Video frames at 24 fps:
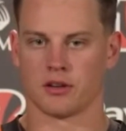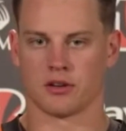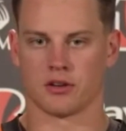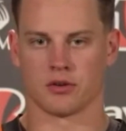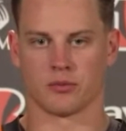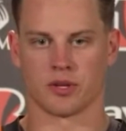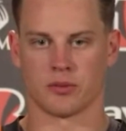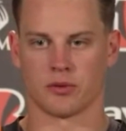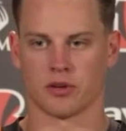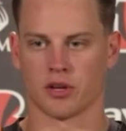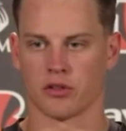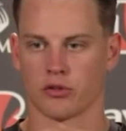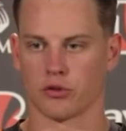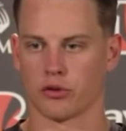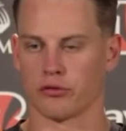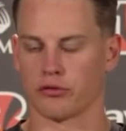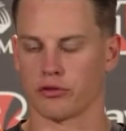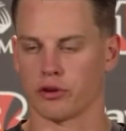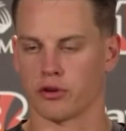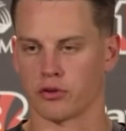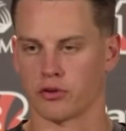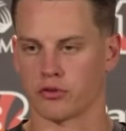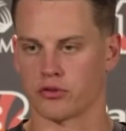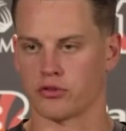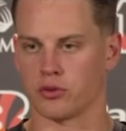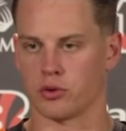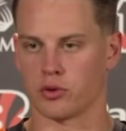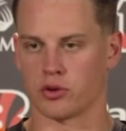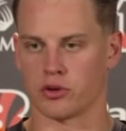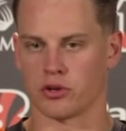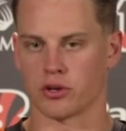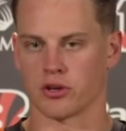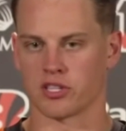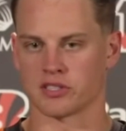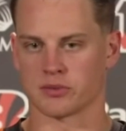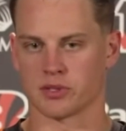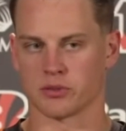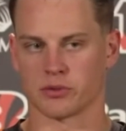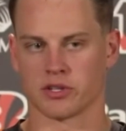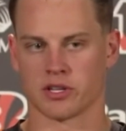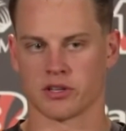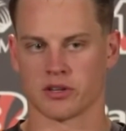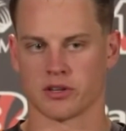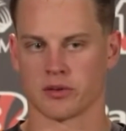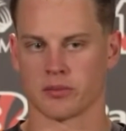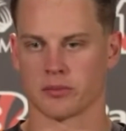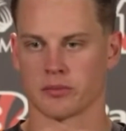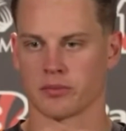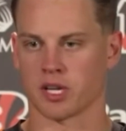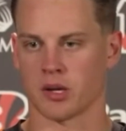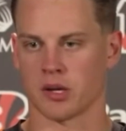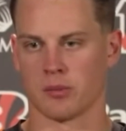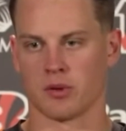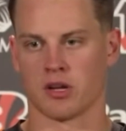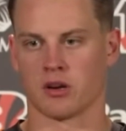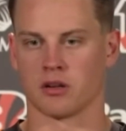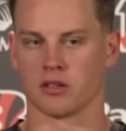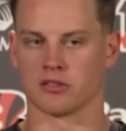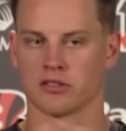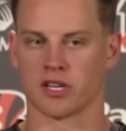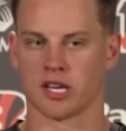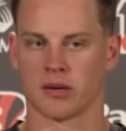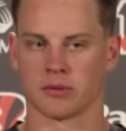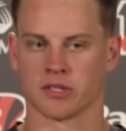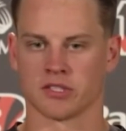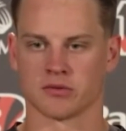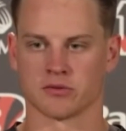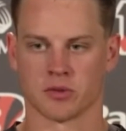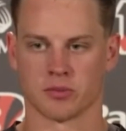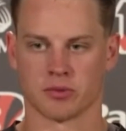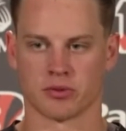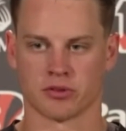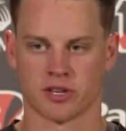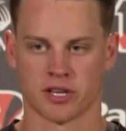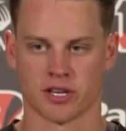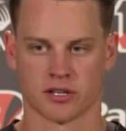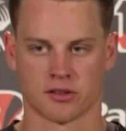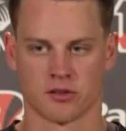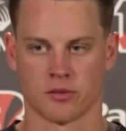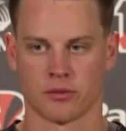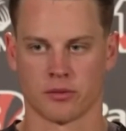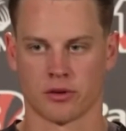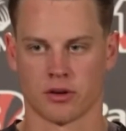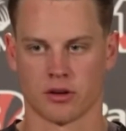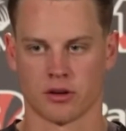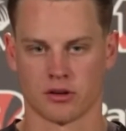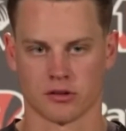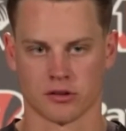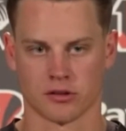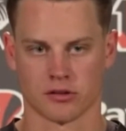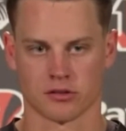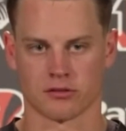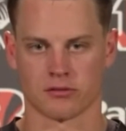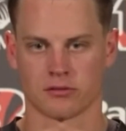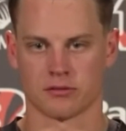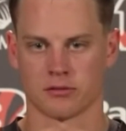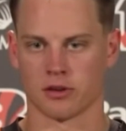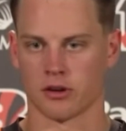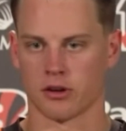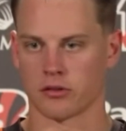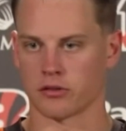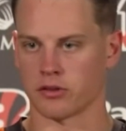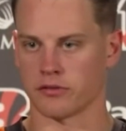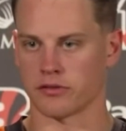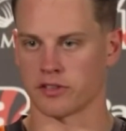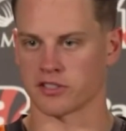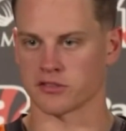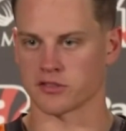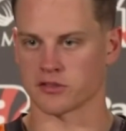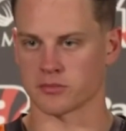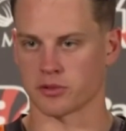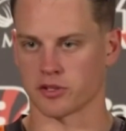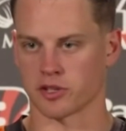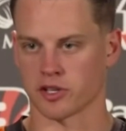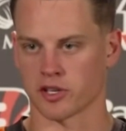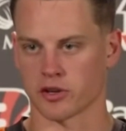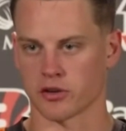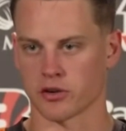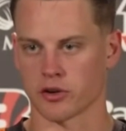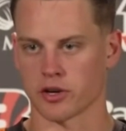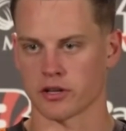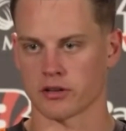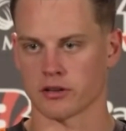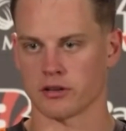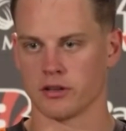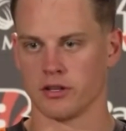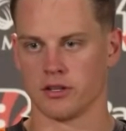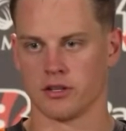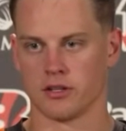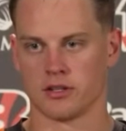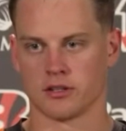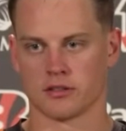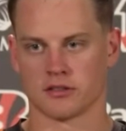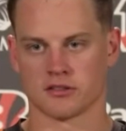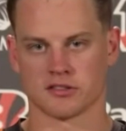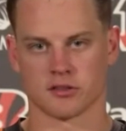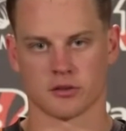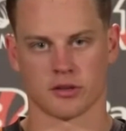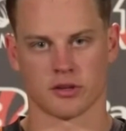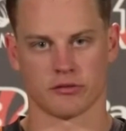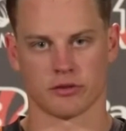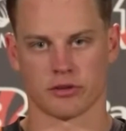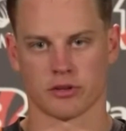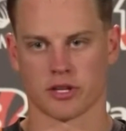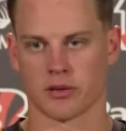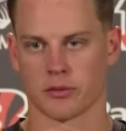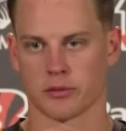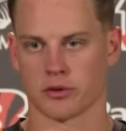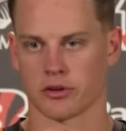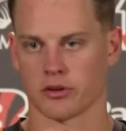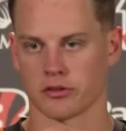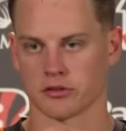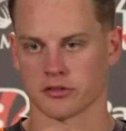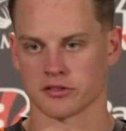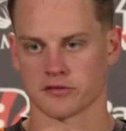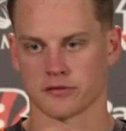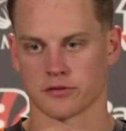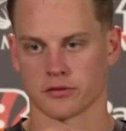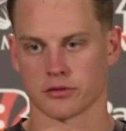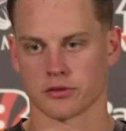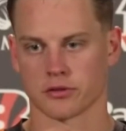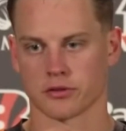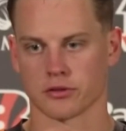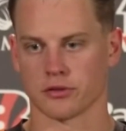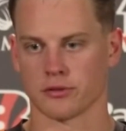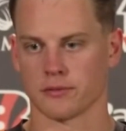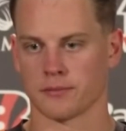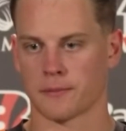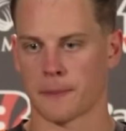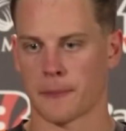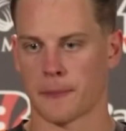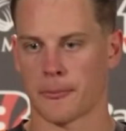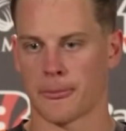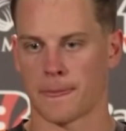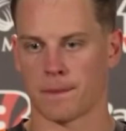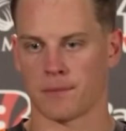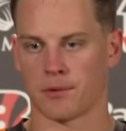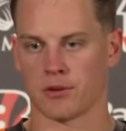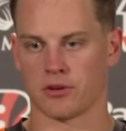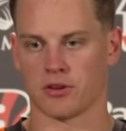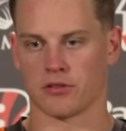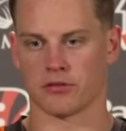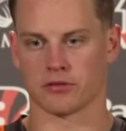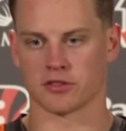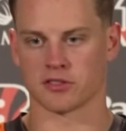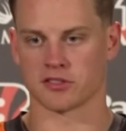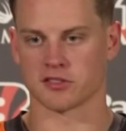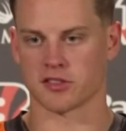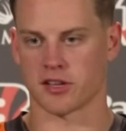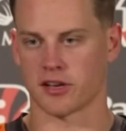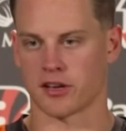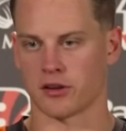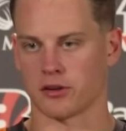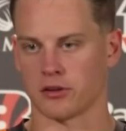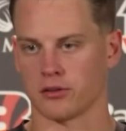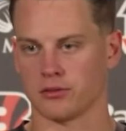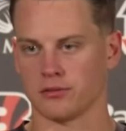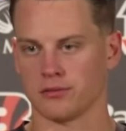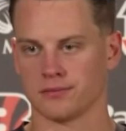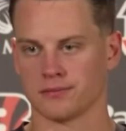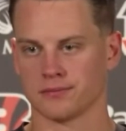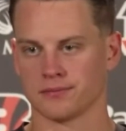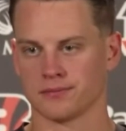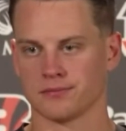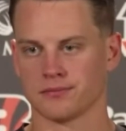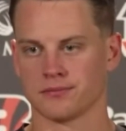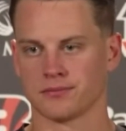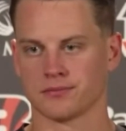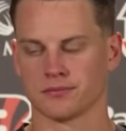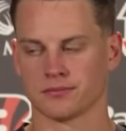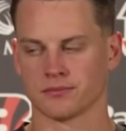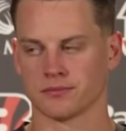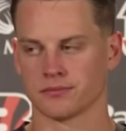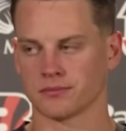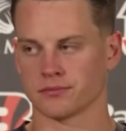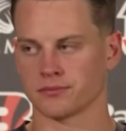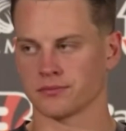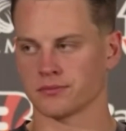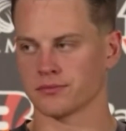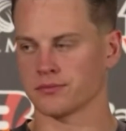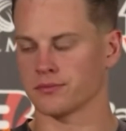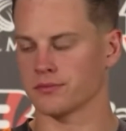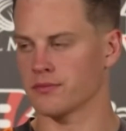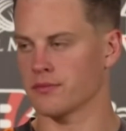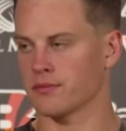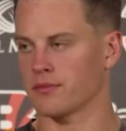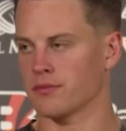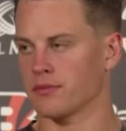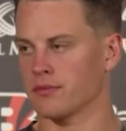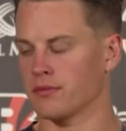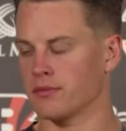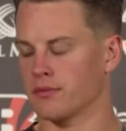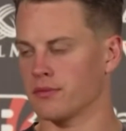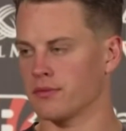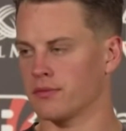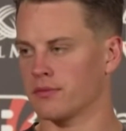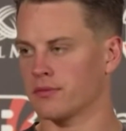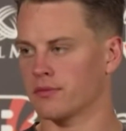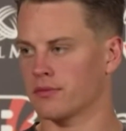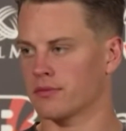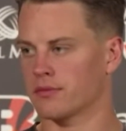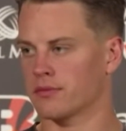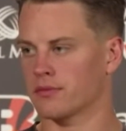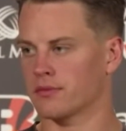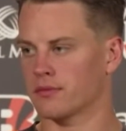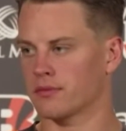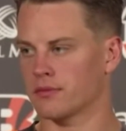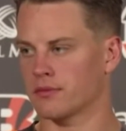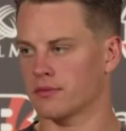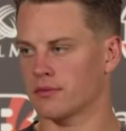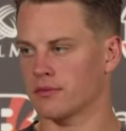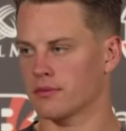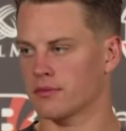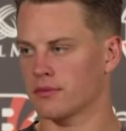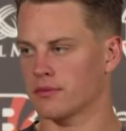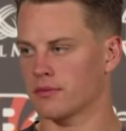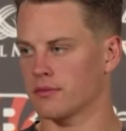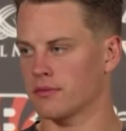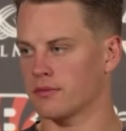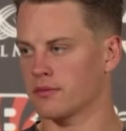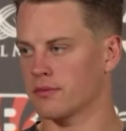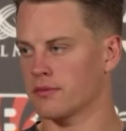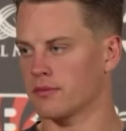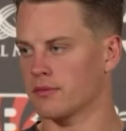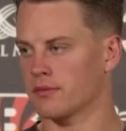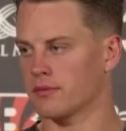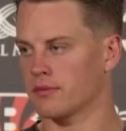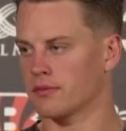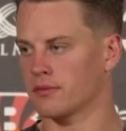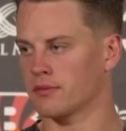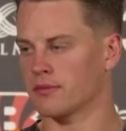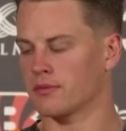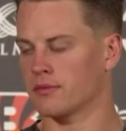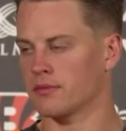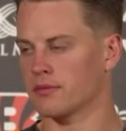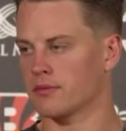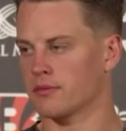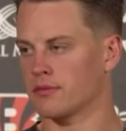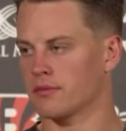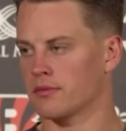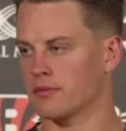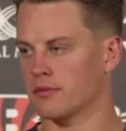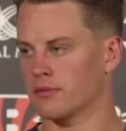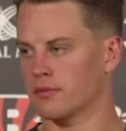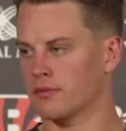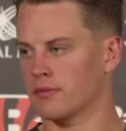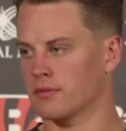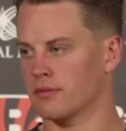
and maybe I throw for under 200 yards, but we end up coming out on top because we protected the ball and our, our defense is playing great. So every game calls for a different style. Just kind of following up on Paul's question about how you said every game